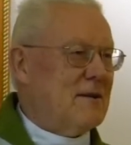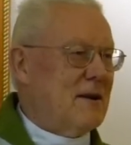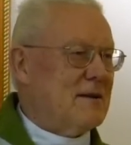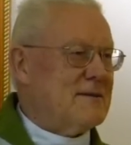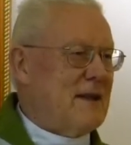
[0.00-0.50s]

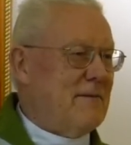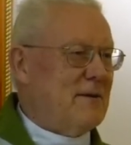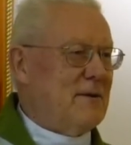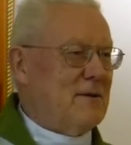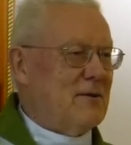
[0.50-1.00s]
has
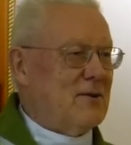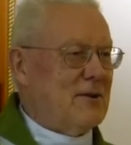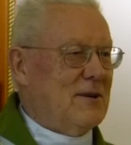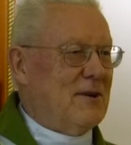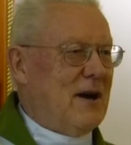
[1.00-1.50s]
never
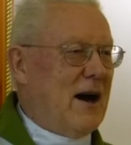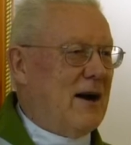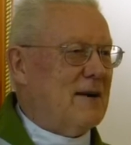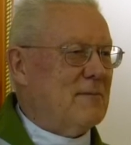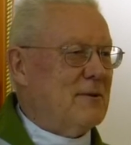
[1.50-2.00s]

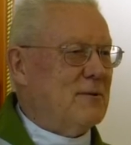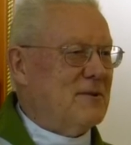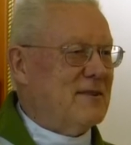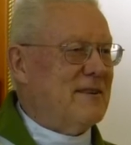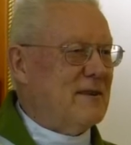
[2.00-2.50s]
harmed or
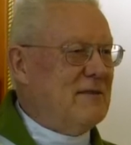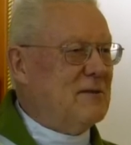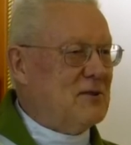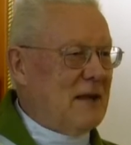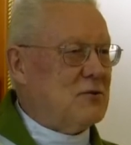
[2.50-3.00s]

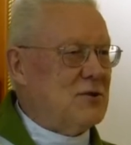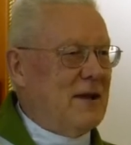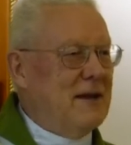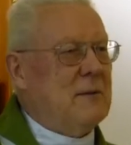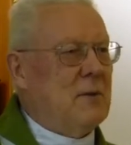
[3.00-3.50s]
even
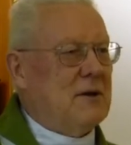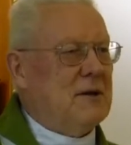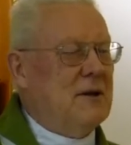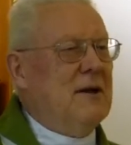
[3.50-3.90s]
touched anybody.